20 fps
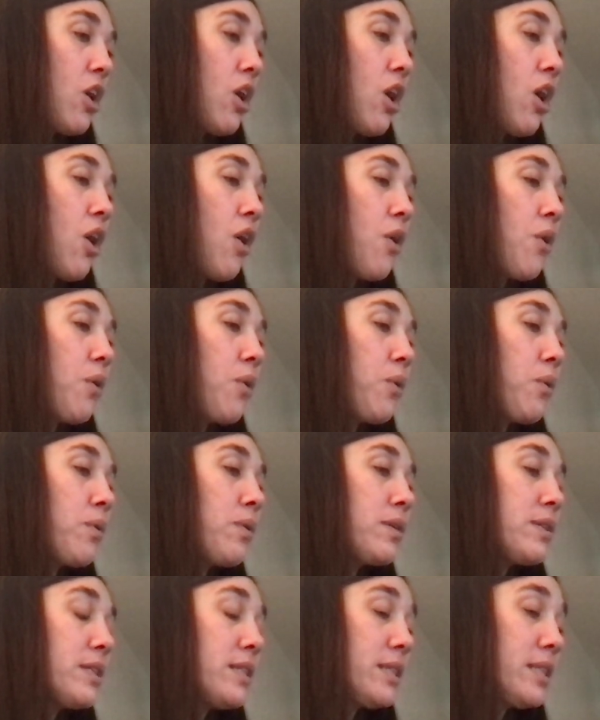Oh,
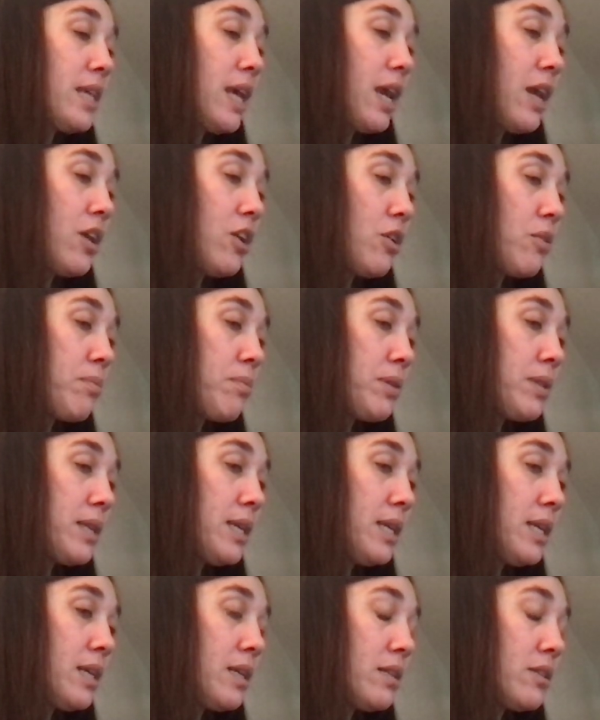say you're
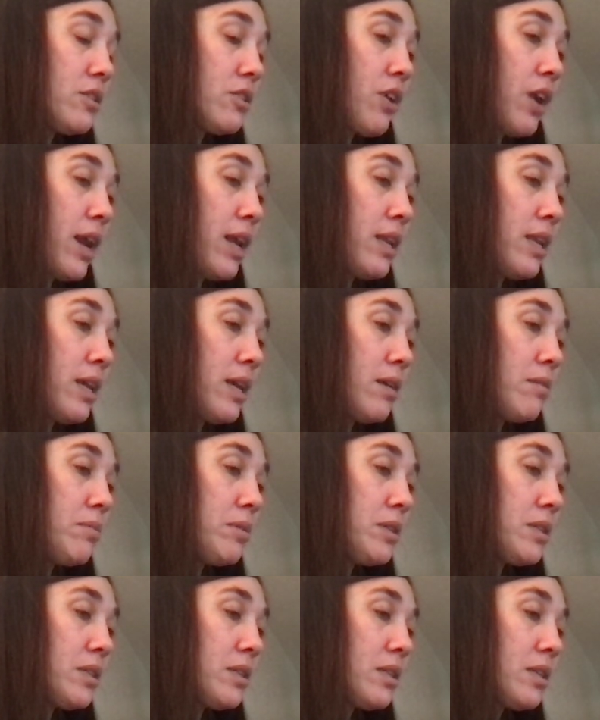pleased, cried
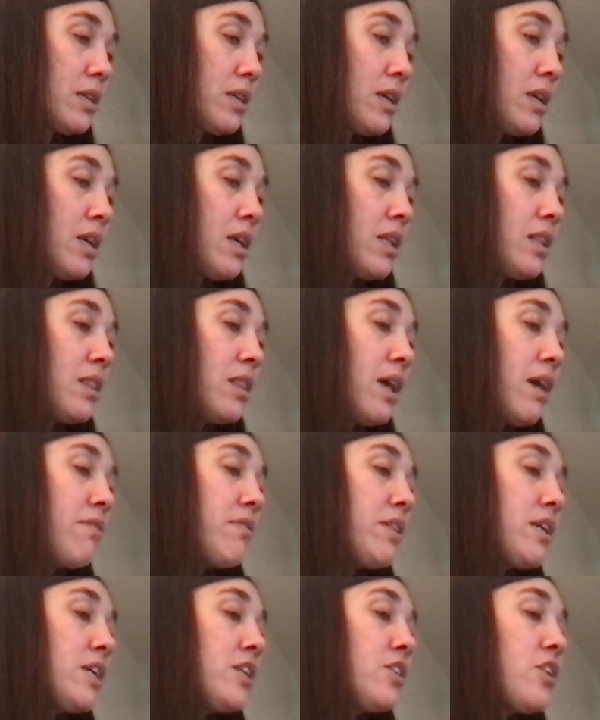Nibs.
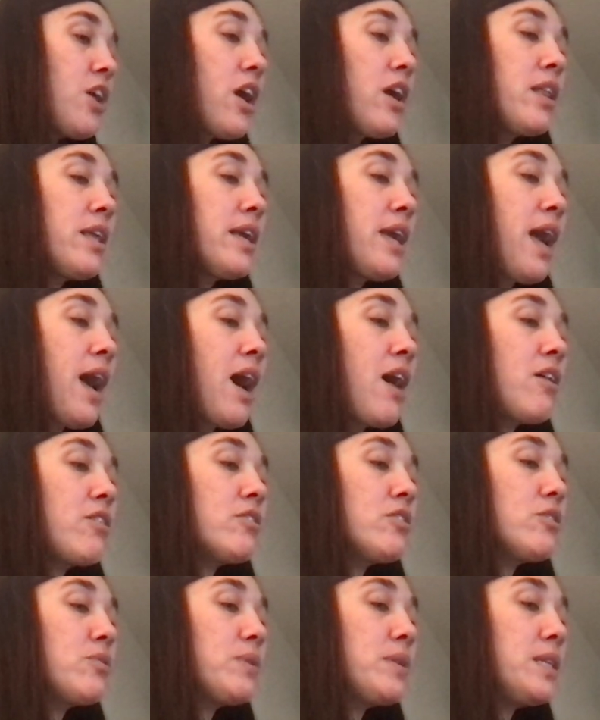Lovely, darling
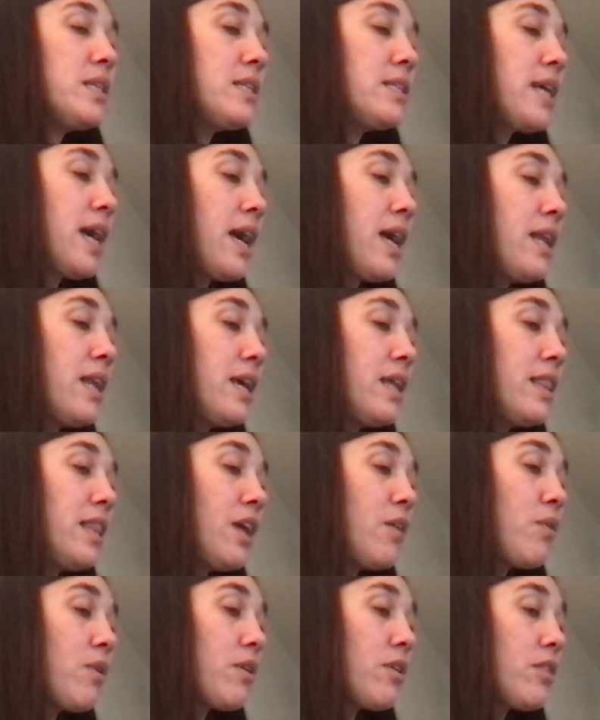house, Wendy said, and they
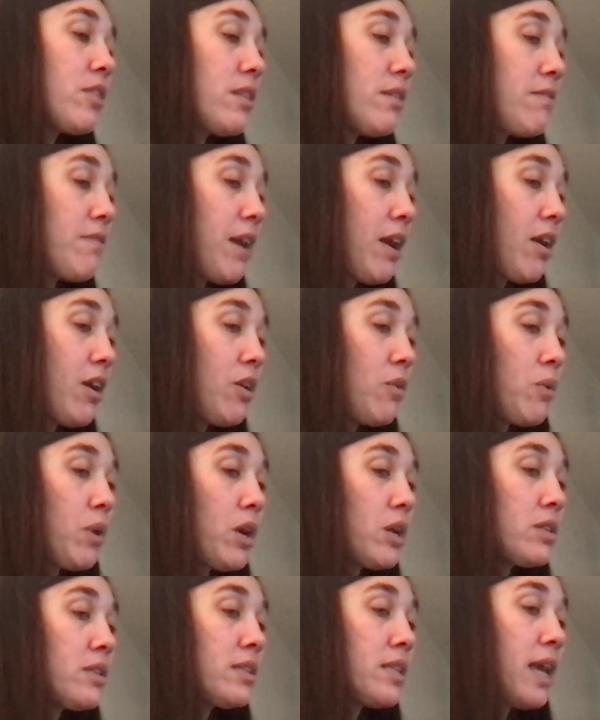were the very
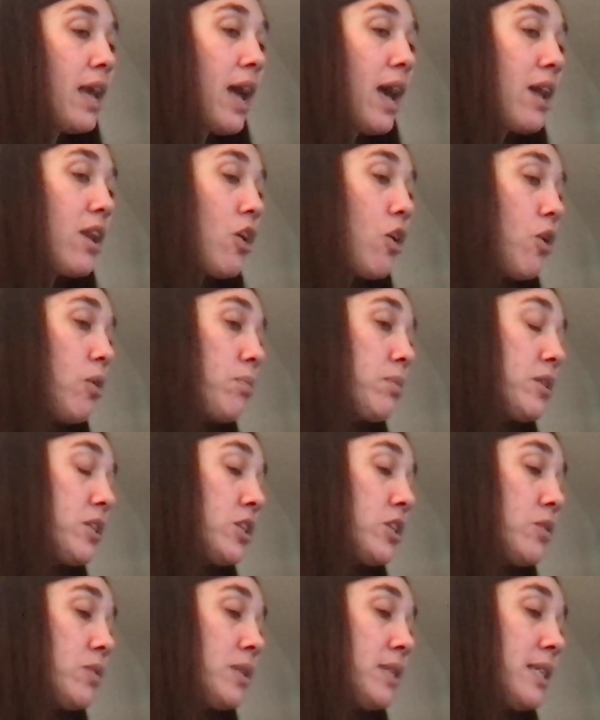words they had hoped
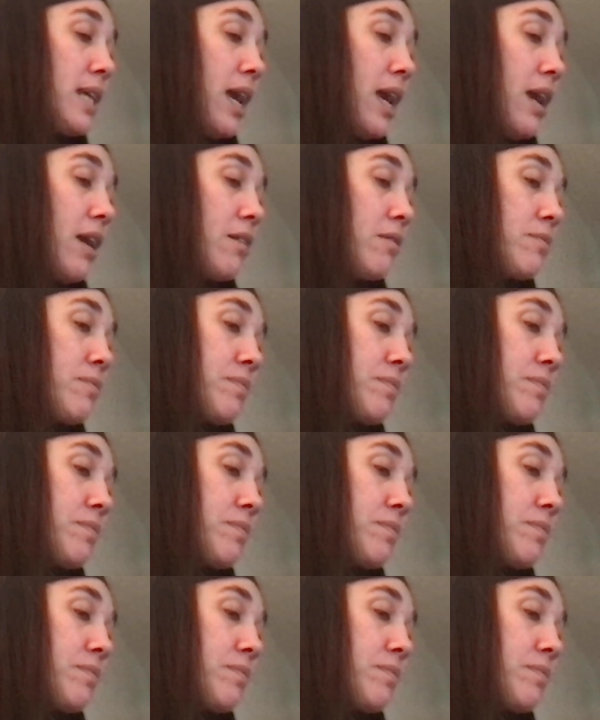she would say.